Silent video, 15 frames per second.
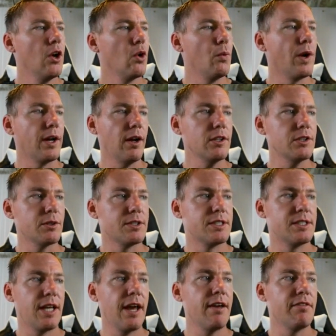We can also
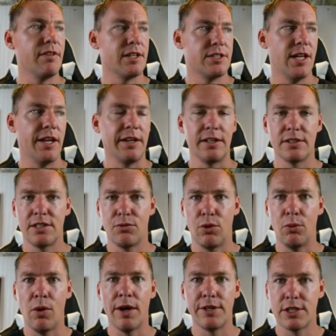save the settings if
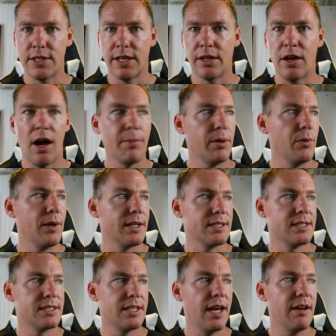we want. Just like copy, we can
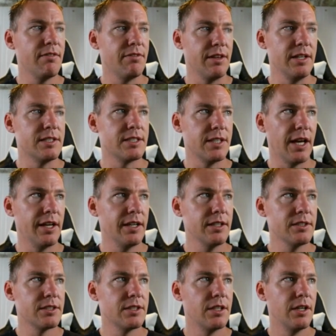save these
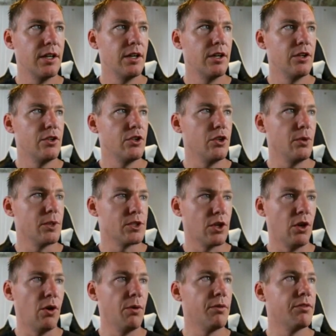settings to its
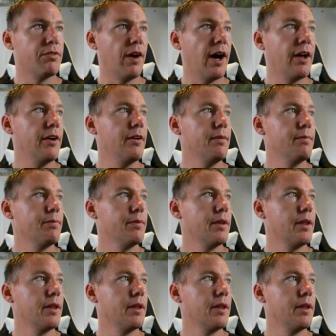own file,